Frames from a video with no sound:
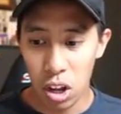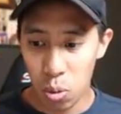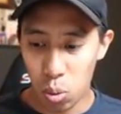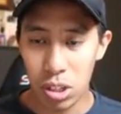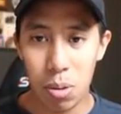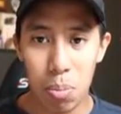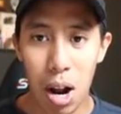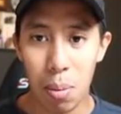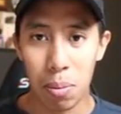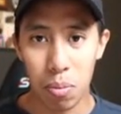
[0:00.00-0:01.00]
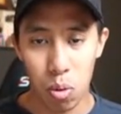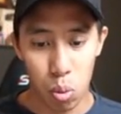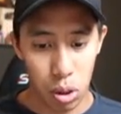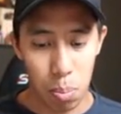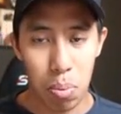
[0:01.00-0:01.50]
What's the problem?
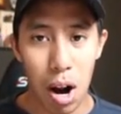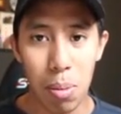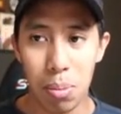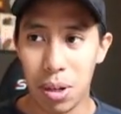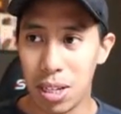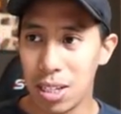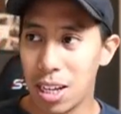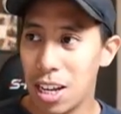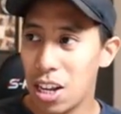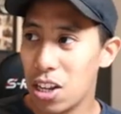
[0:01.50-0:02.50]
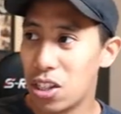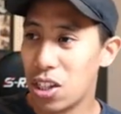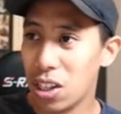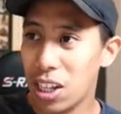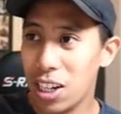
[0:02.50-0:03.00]
Well, the problem is
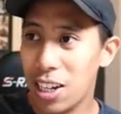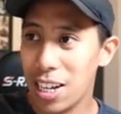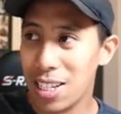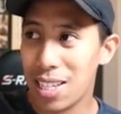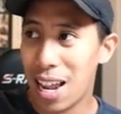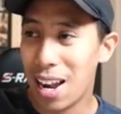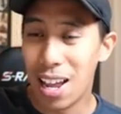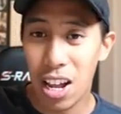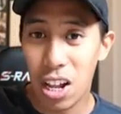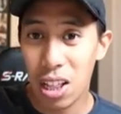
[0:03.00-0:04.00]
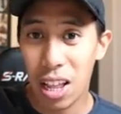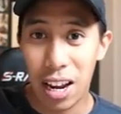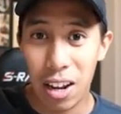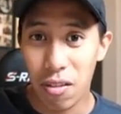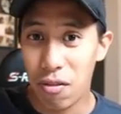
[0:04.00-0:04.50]
Solidity is that
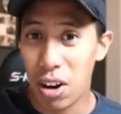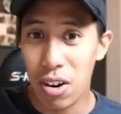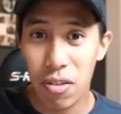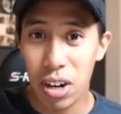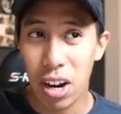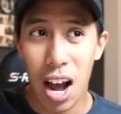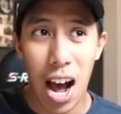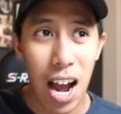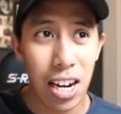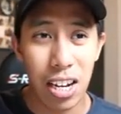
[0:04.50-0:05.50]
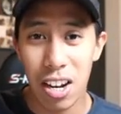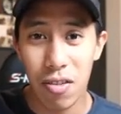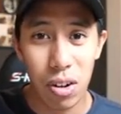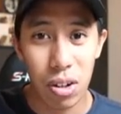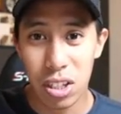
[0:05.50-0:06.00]
like very very high
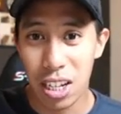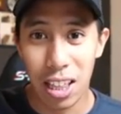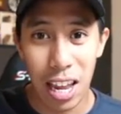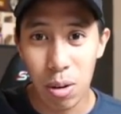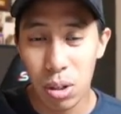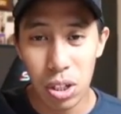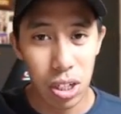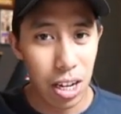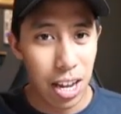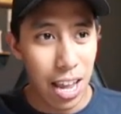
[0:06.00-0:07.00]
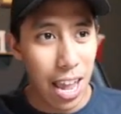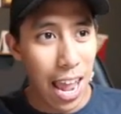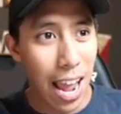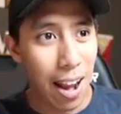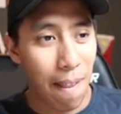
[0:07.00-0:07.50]
difficulty language
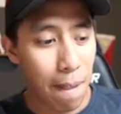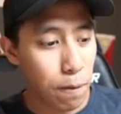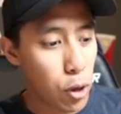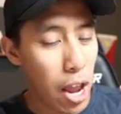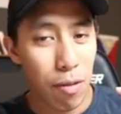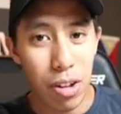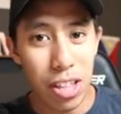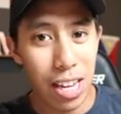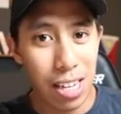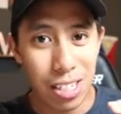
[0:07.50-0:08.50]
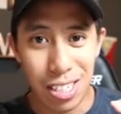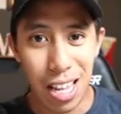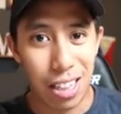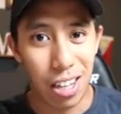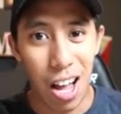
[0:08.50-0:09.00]
and everything else is
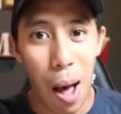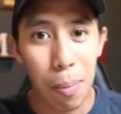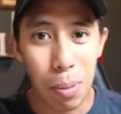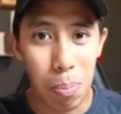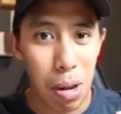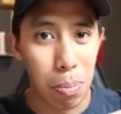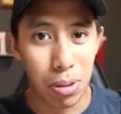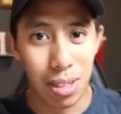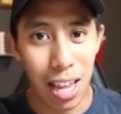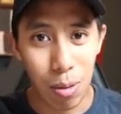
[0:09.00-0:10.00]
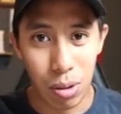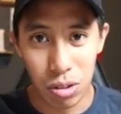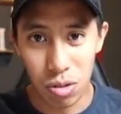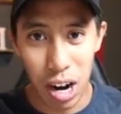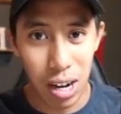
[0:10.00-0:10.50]
like the common people's
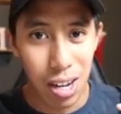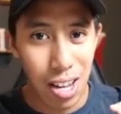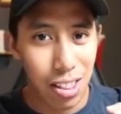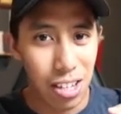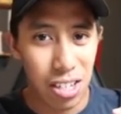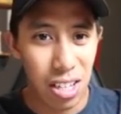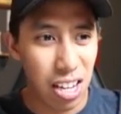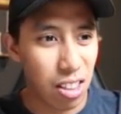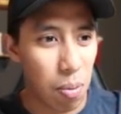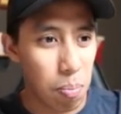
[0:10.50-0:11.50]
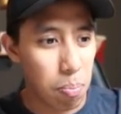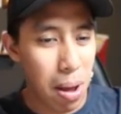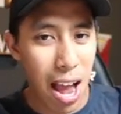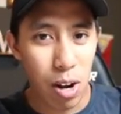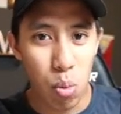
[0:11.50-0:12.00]
language right this is like the
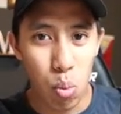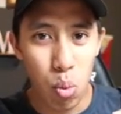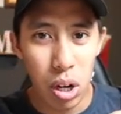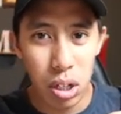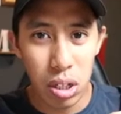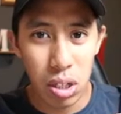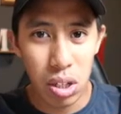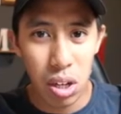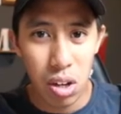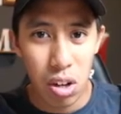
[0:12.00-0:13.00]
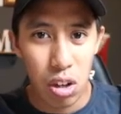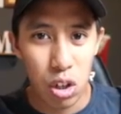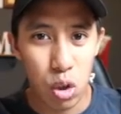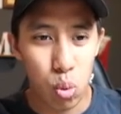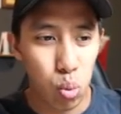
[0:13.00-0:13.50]
backwoods
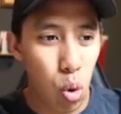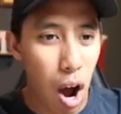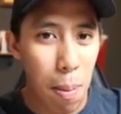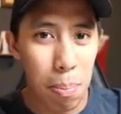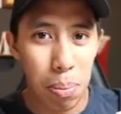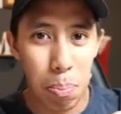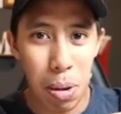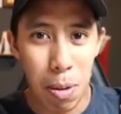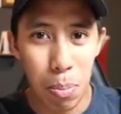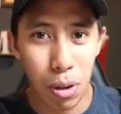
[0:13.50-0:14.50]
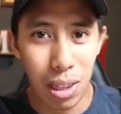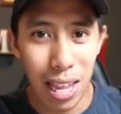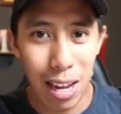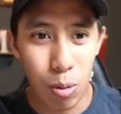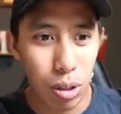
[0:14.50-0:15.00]
swamp people
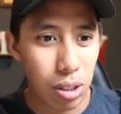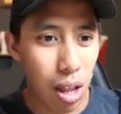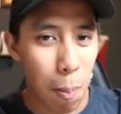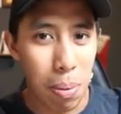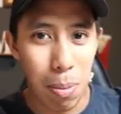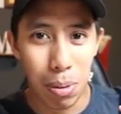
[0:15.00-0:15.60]
language that people